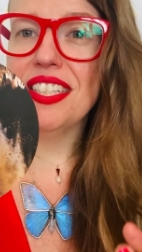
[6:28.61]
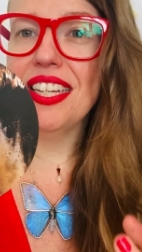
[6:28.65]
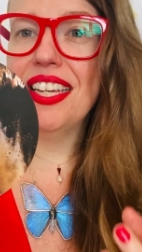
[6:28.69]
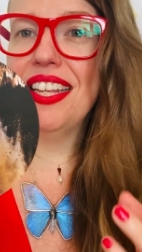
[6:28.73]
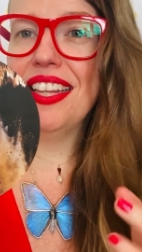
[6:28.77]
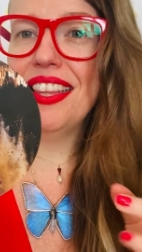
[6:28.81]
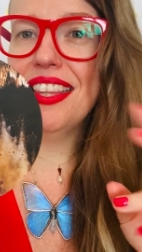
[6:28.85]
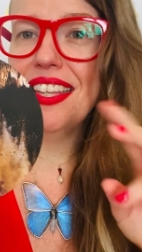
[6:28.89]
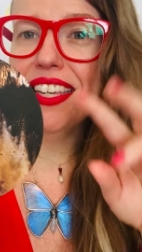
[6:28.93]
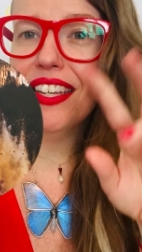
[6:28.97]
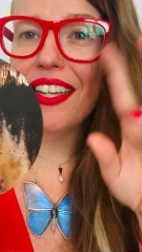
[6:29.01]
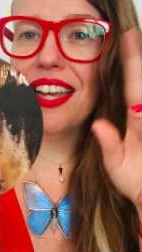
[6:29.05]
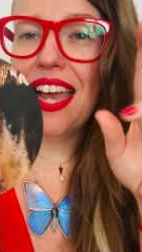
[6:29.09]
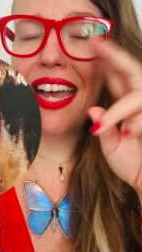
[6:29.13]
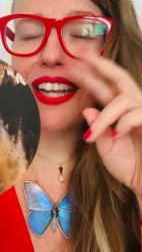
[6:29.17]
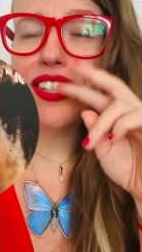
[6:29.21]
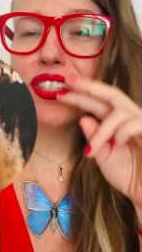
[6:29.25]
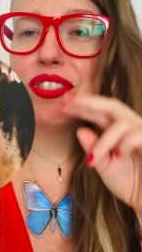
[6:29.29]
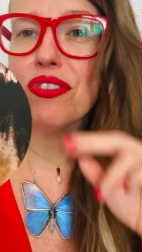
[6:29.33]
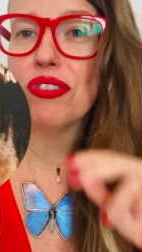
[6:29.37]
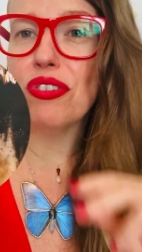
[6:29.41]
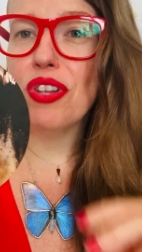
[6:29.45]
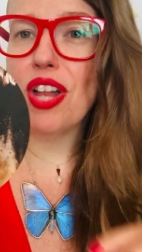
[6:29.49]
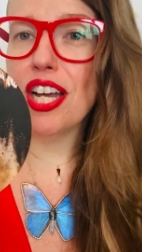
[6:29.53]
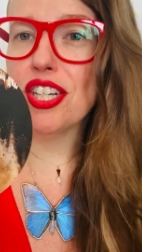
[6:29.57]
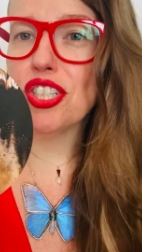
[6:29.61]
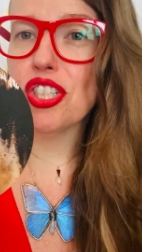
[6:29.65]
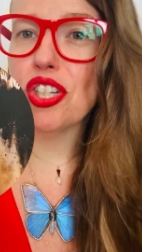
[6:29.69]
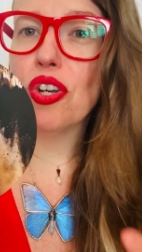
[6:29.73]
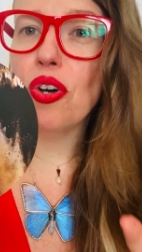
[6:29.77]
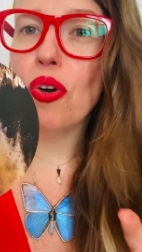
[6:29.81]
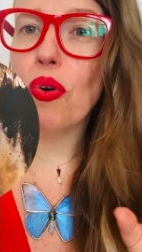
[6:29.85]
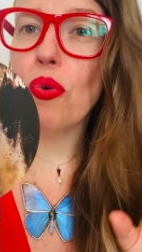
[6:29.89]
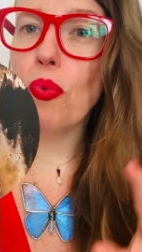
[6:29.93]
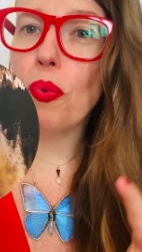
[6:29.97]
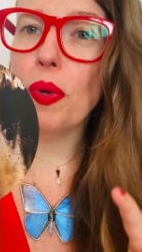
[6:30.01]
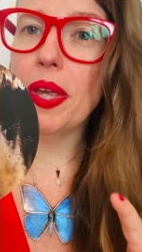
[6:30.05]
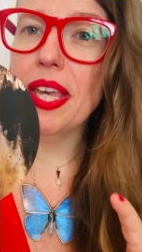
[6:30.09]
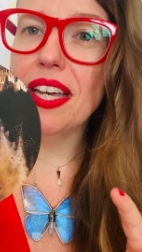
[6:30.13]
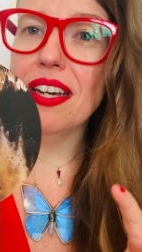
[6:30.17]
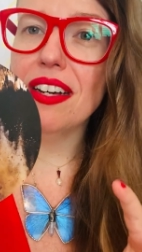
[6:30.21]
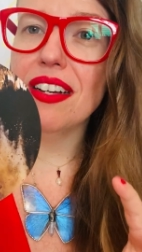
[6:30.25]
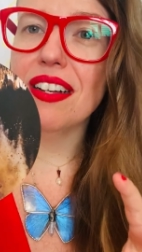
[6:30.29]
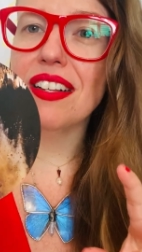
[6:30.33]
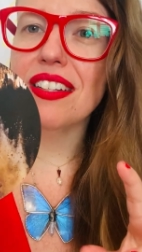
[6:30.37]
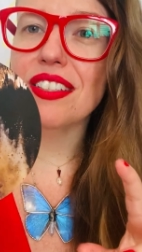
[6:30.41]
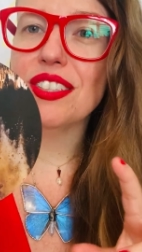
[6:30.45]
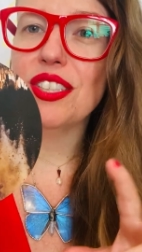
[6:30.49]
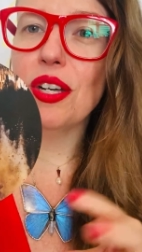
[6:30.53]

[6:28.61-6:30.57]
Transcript: in the astrological wheel,